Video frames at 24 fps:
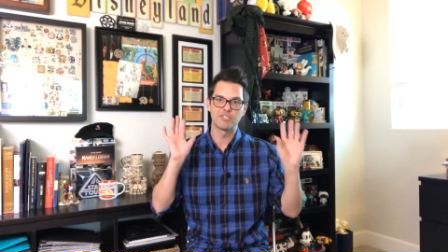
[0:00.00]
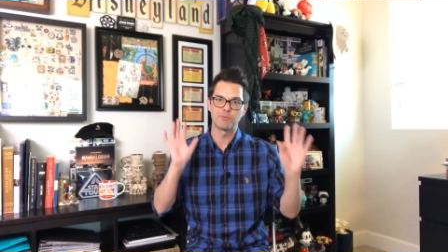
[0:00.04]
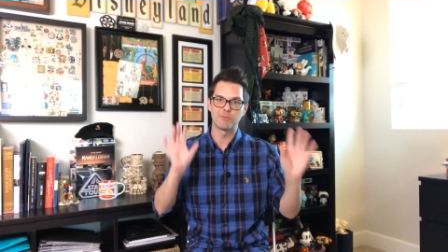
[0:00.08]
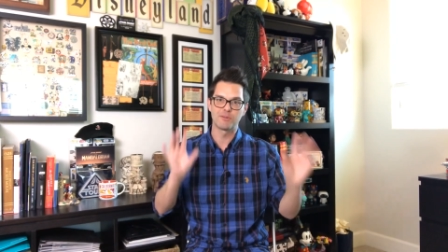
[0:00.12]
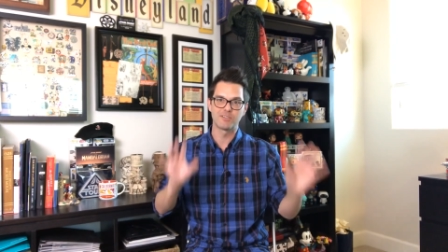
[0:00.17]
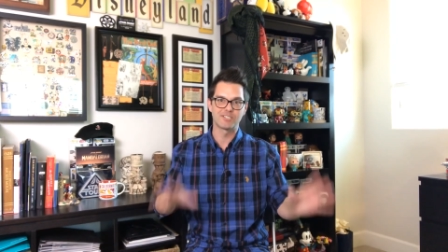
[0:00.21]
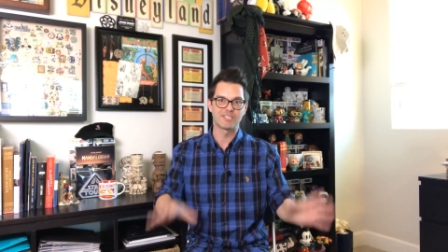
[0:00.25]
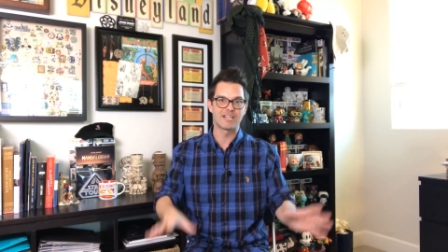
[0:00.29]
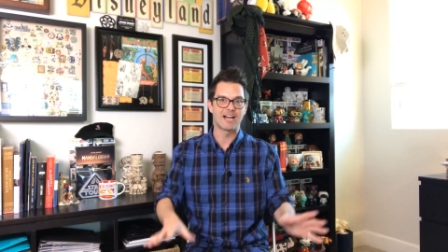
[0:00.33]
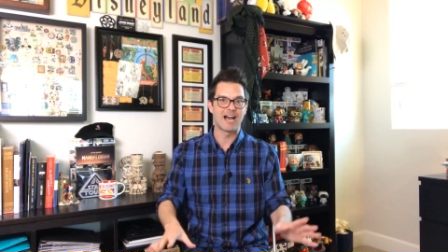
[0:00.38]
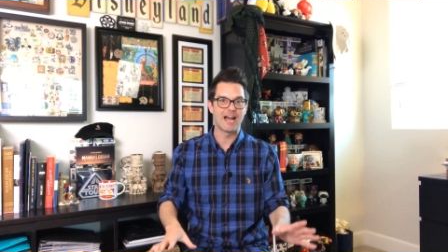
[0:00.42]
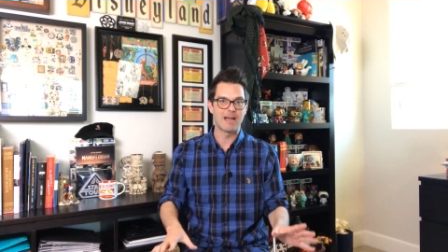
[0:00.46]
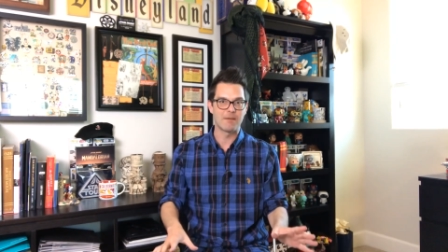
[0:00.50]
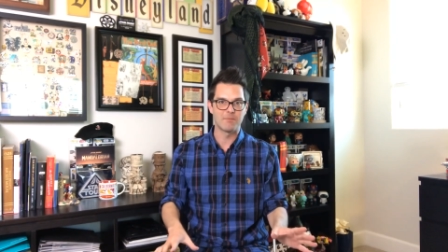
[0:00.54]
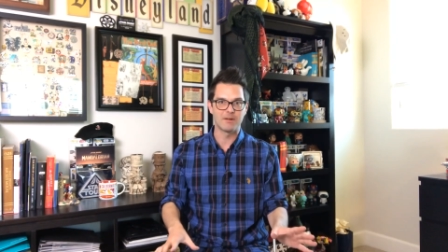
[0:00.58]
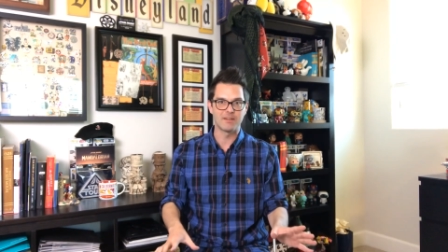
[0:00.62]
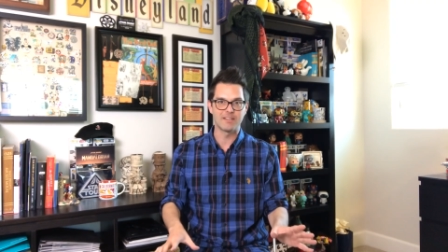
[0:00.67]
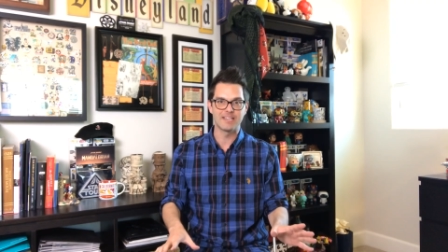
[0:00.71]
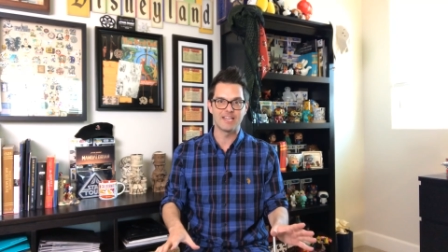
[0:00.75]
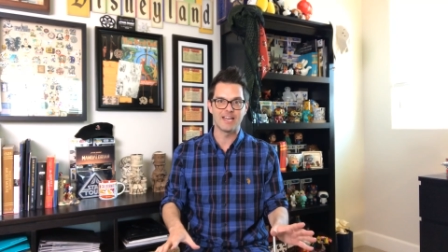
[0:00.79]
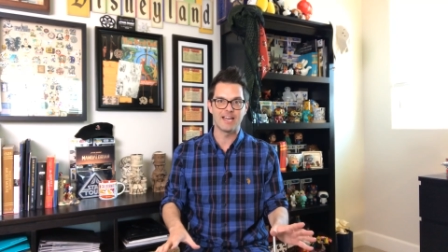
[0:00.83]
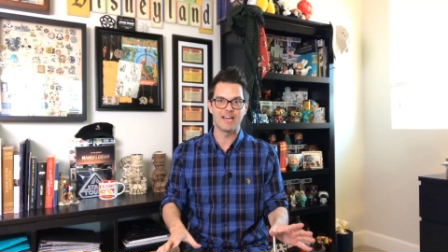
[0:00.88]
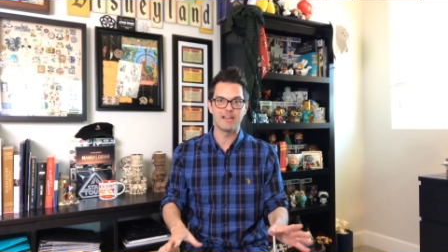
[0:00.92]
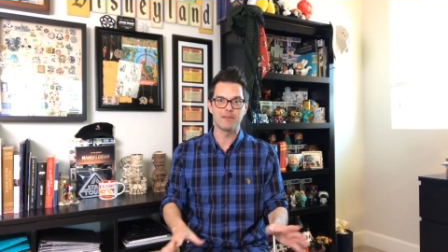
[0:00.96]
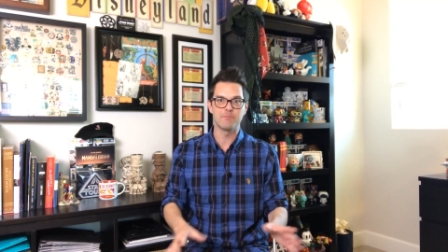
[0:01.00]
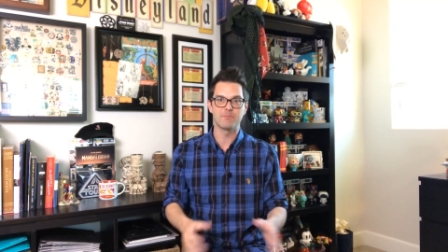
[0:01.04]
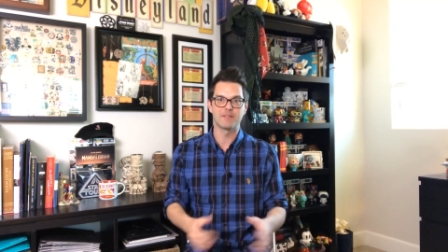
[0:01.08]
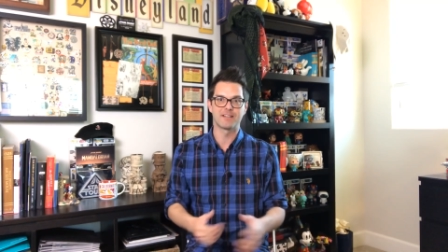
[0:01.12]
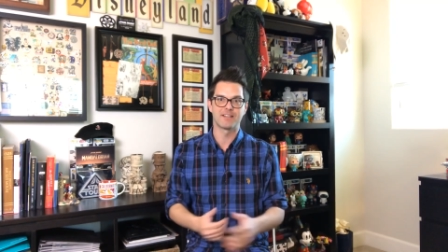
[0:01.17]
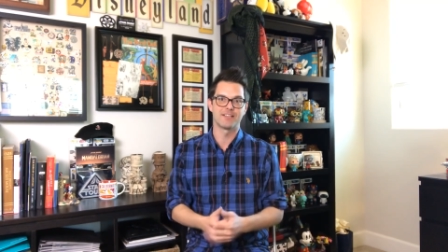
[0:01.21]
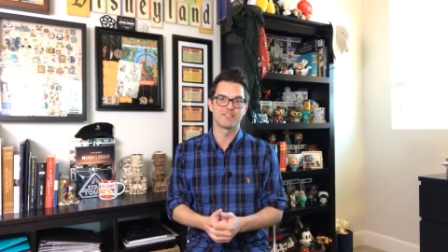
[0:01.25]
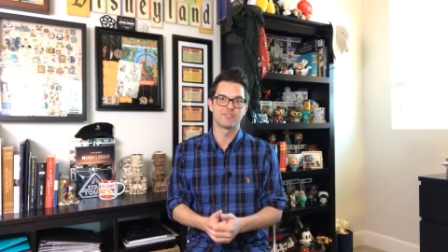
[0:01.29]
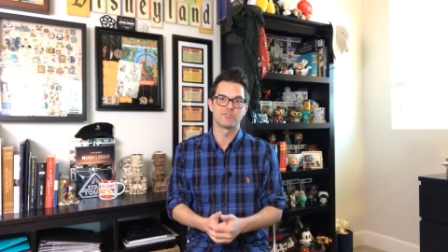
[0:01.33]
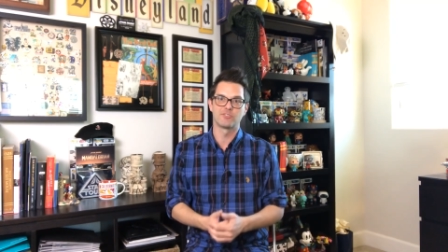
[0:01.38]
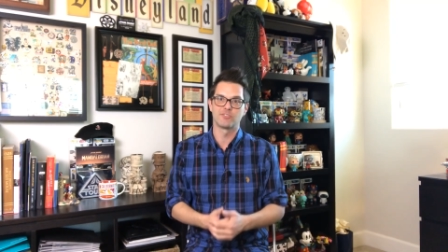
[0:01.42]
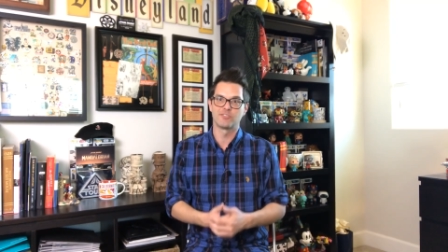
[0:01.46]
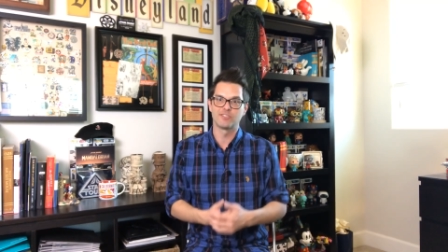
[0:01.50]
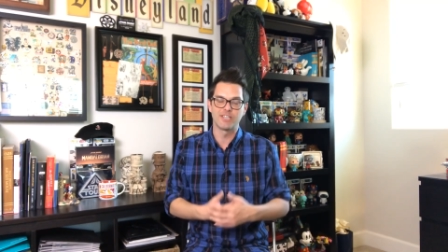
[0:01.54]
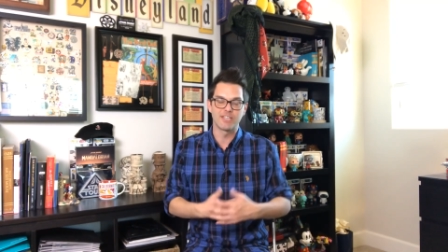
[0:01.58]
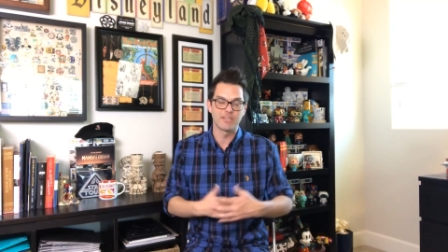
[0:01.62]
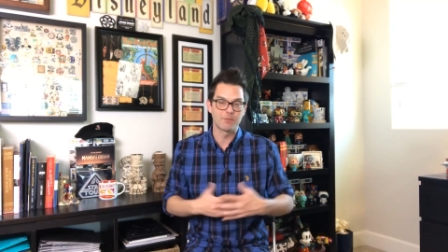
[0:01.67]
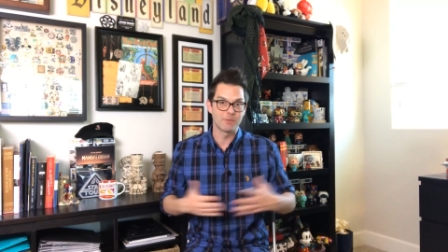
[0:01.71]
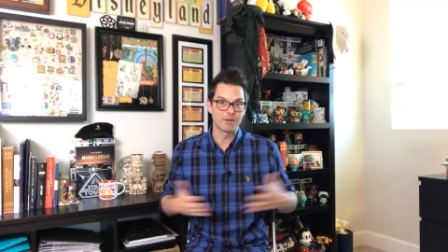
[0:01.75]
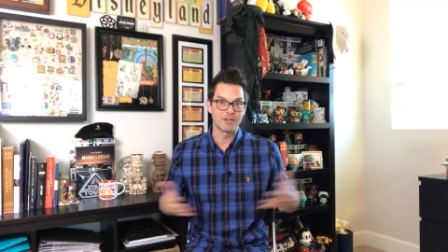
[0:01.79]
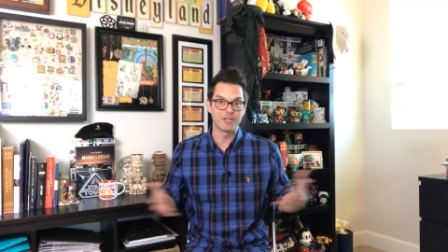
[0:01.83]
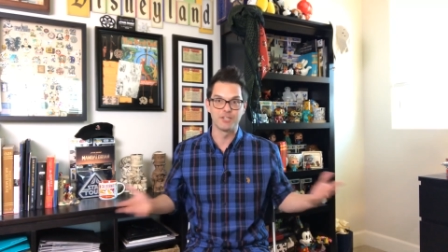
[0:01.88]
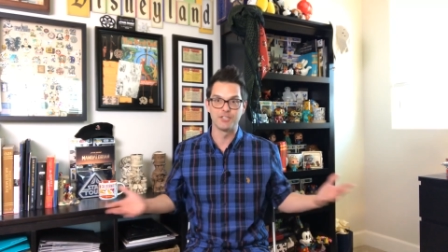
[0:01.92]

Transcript: too much time on that because there's nothing we can